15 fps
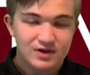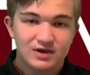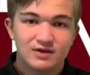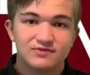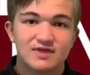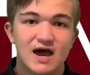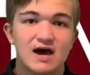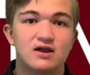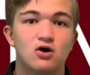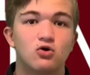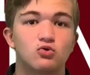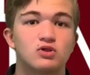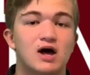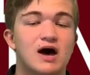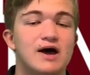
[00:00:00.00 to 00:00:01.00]
That
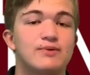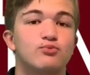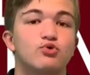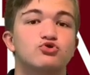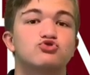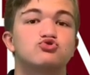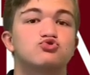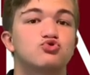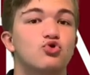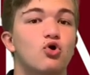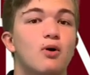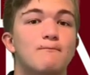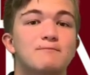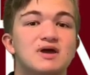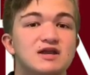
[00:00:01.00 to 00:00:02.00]
O-line was
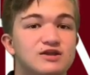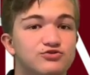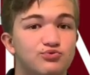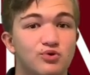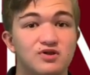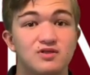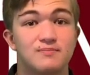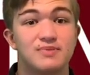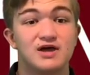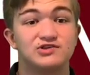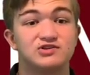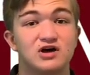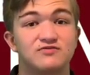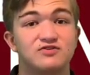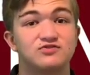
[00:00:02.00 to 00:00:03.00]
tremendous. One of the best
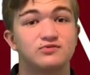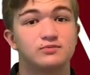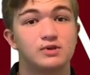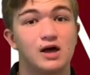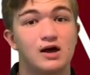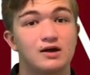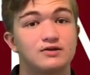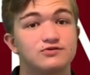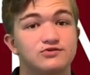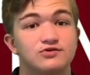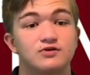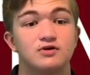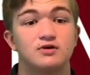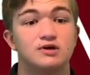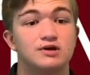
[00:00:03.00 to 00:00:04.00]
offensive lines
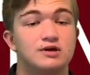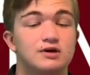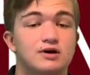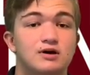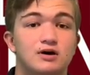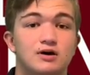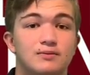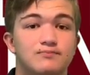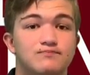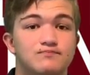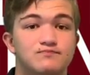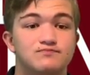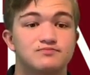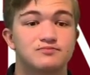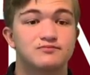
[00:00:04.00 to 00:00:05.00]

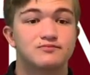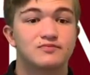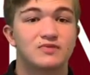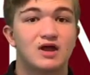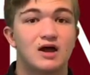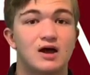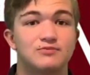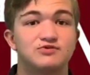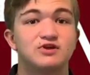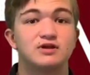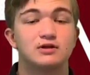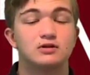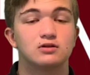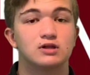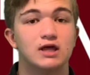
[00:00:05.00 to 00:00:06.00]
I've seen
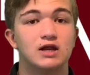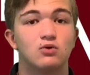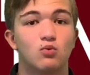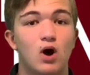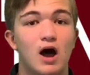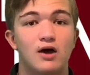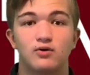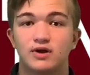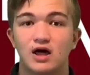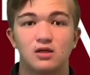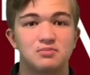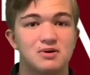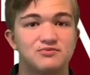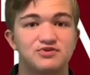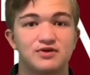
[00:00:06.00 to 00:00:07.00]
in a while. And
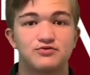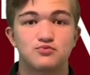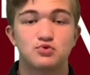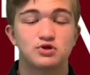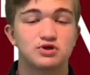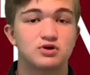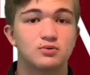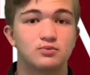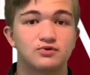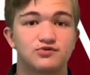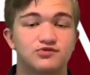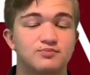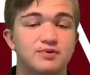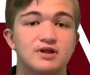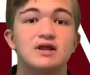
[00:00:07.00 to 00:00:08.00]
Alabama's had some really good ones,
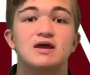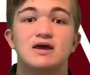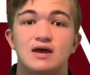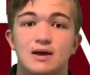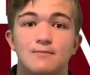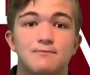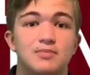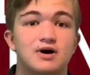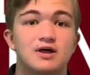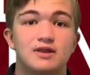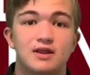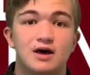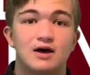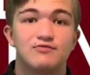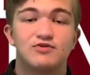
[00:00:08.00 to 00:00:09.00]
but
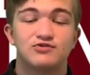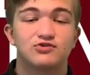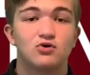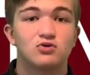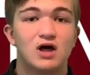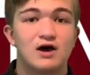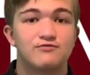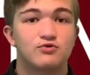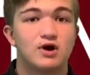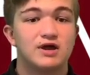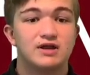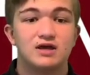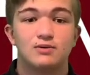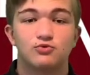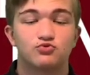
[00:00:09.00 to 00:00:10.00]
this O-line for
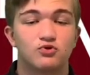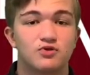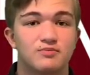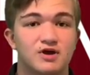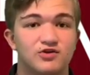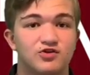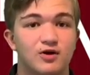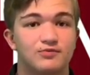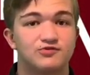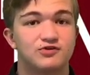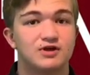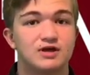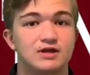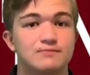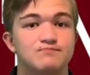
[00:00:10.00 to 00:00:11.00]
A&M was one of the best I've
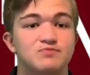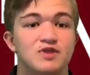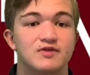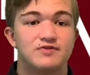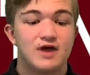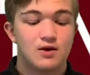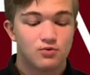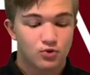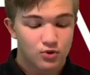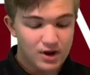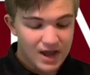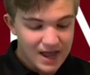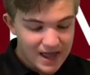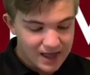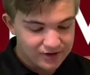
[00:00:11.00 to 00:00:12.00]
seen. They were
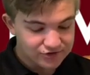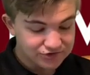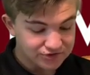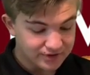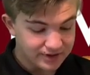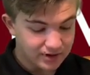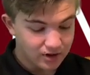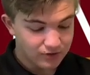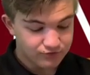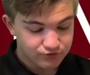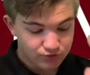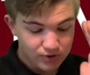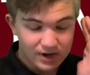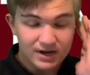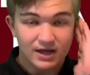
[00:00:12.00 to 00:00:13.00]
excellent up
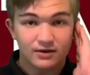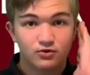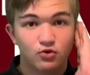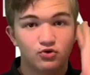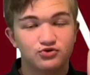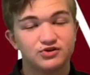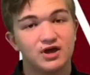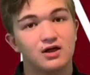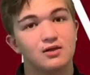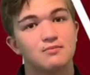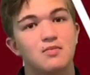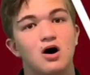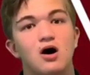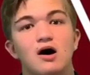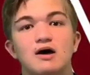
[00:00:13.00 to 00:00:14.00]
front. And of course, Kellen
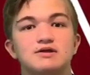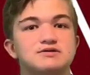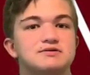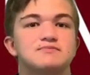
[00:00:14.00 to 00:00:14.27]
Mond,